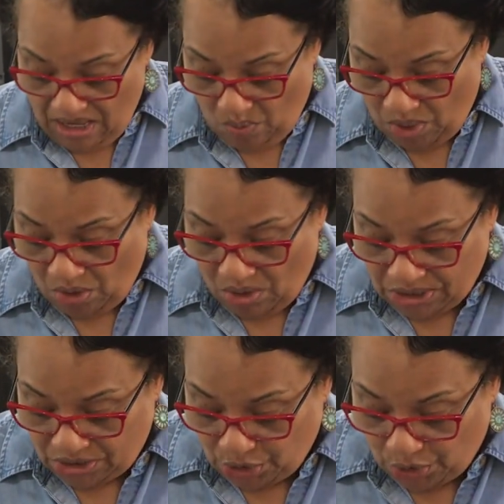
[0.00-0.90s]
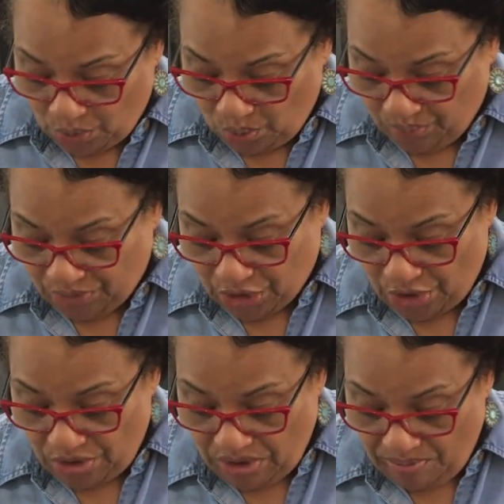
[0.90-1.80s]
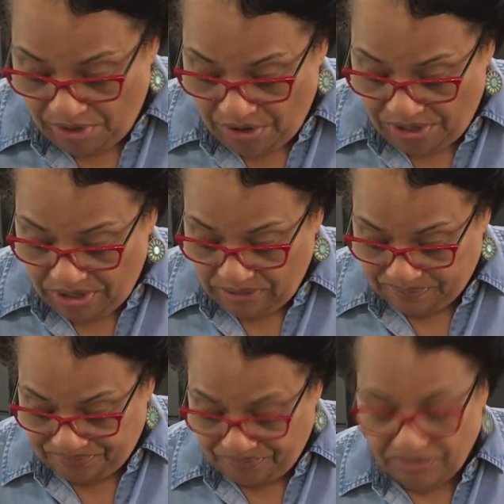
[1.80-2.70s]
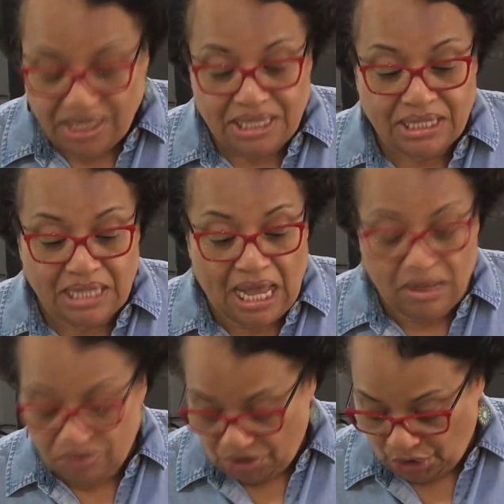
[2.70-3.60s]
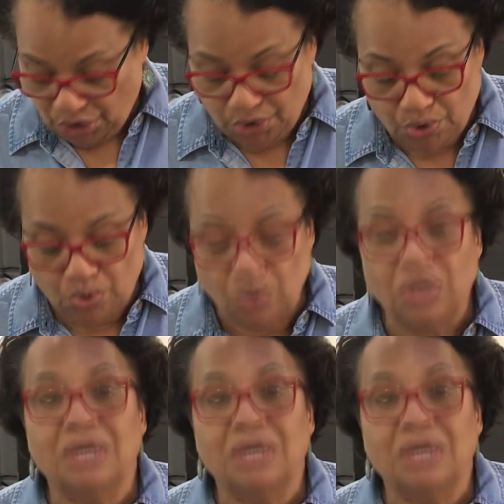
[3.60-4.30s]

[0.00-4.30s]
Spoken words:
We're going to turn the burner down to